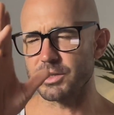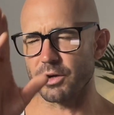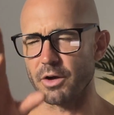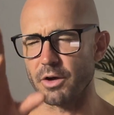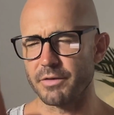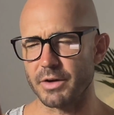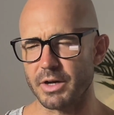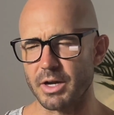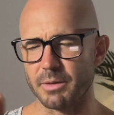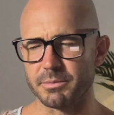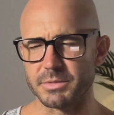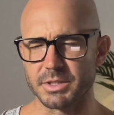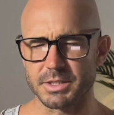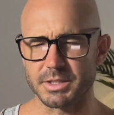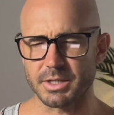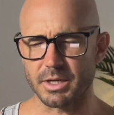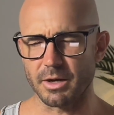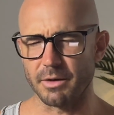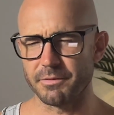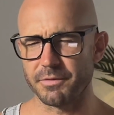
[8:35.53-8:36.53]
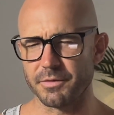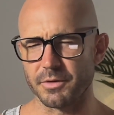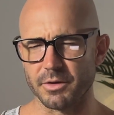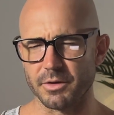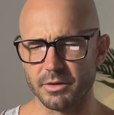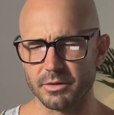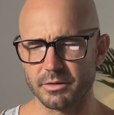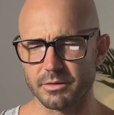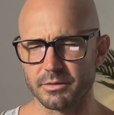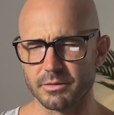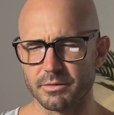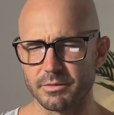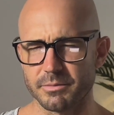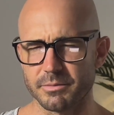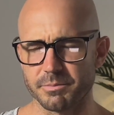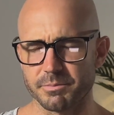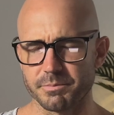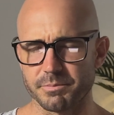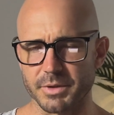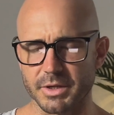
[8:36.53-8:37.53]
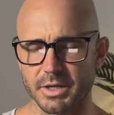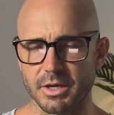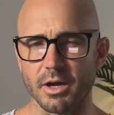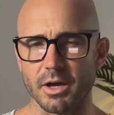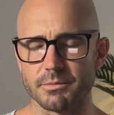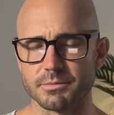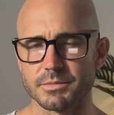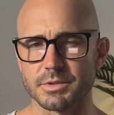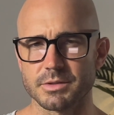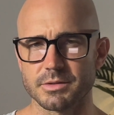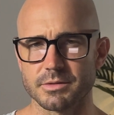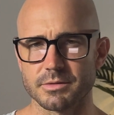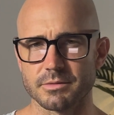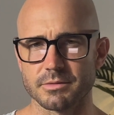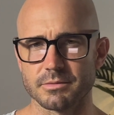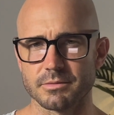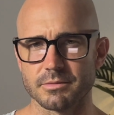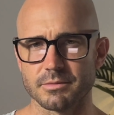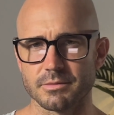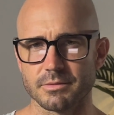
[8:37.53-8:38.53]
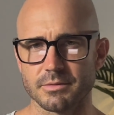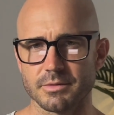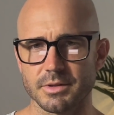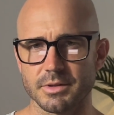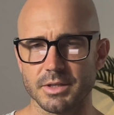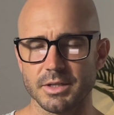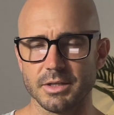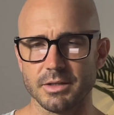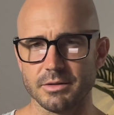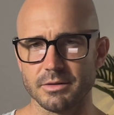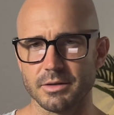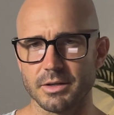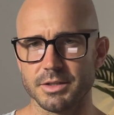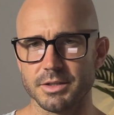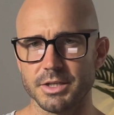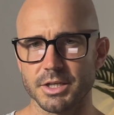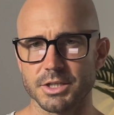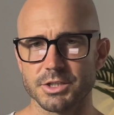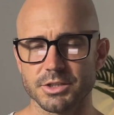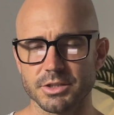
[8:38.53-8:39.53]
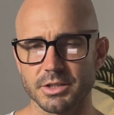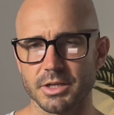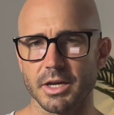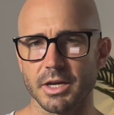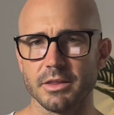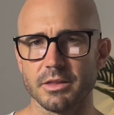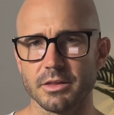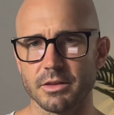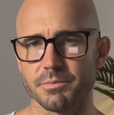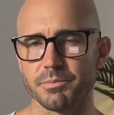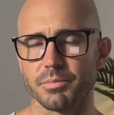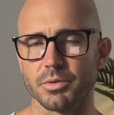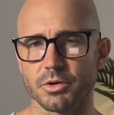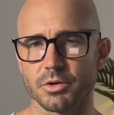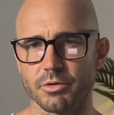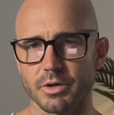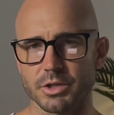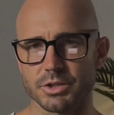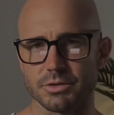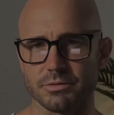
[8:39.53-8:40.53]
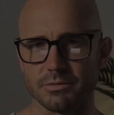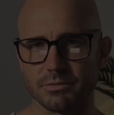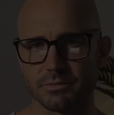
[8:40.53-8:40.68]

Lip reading: overcome discomfort becomes the addiction and the progression.